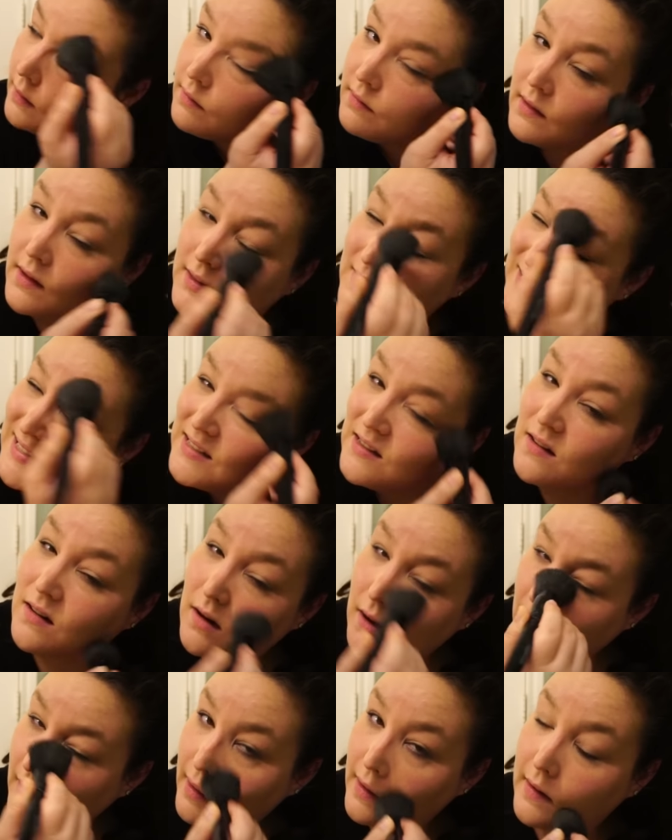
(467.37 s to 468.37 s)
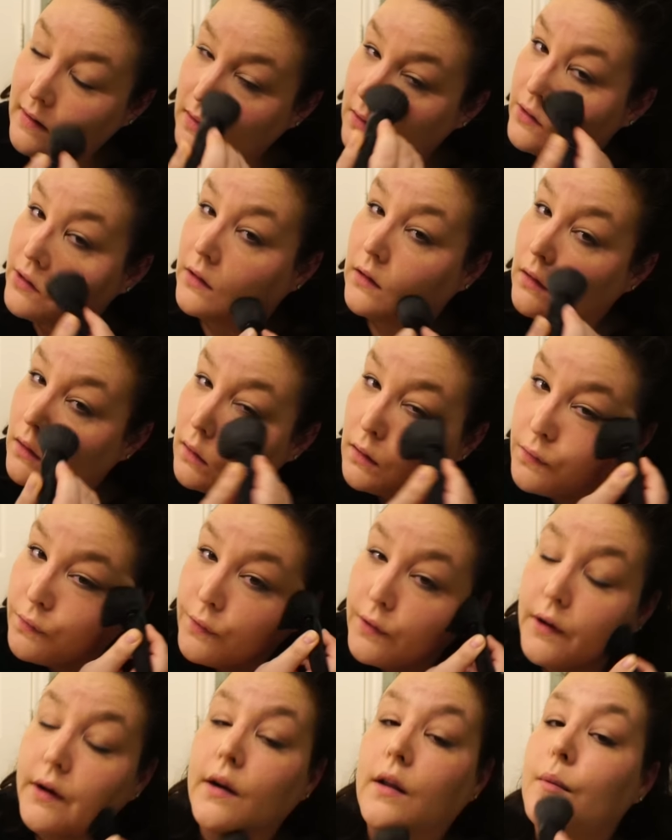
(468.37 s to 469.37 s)
And that's not a good look
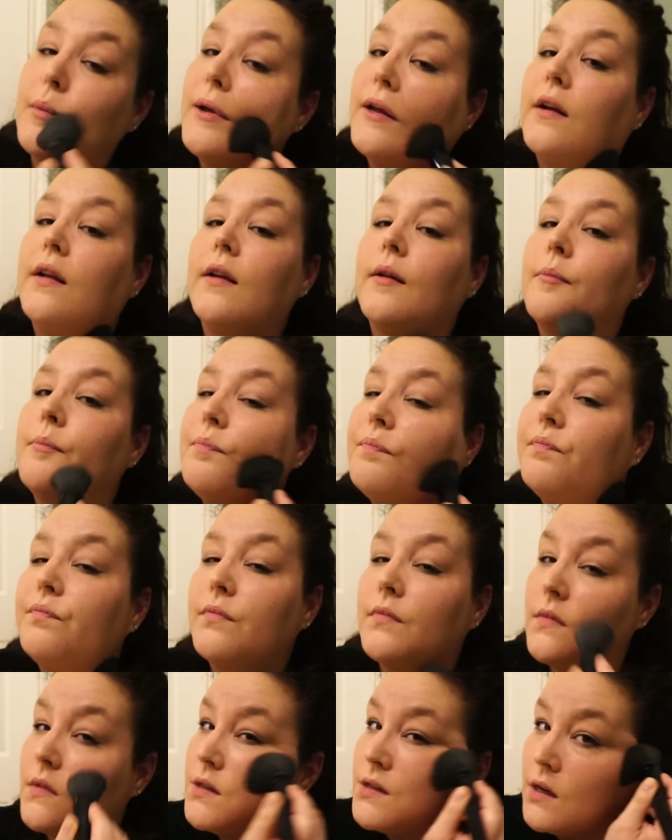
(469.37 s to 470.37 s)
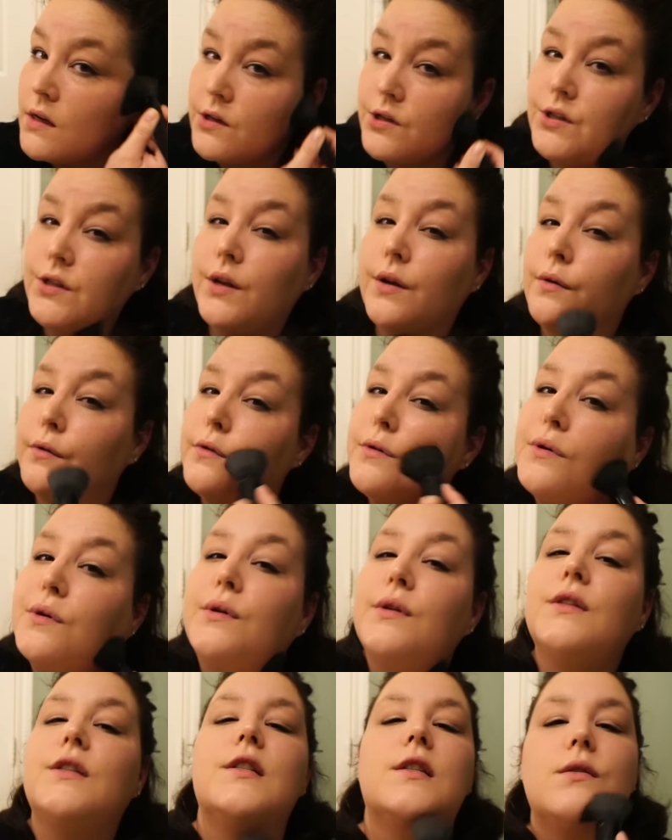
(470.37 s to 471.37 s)
for anybody. So I just go through
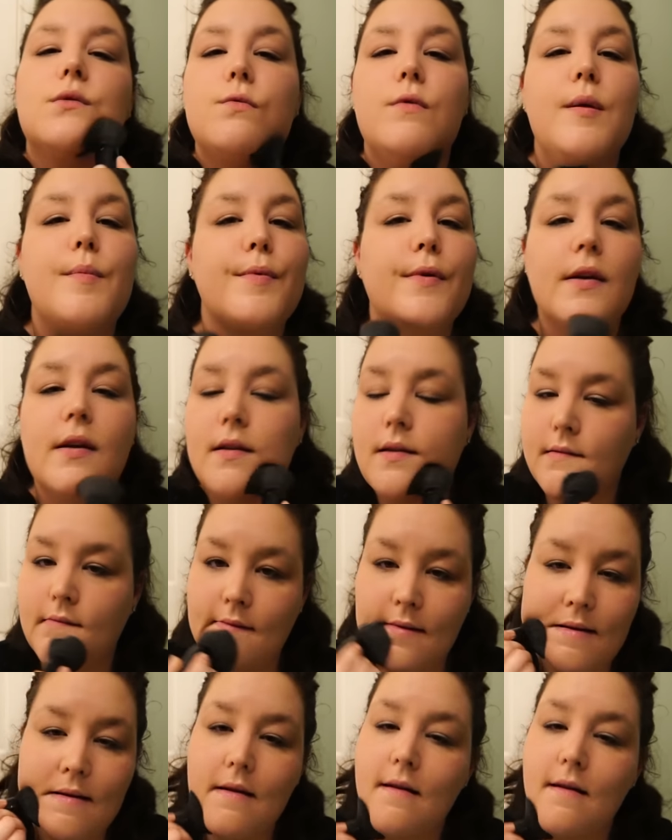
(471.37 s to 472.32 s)
and sweep it.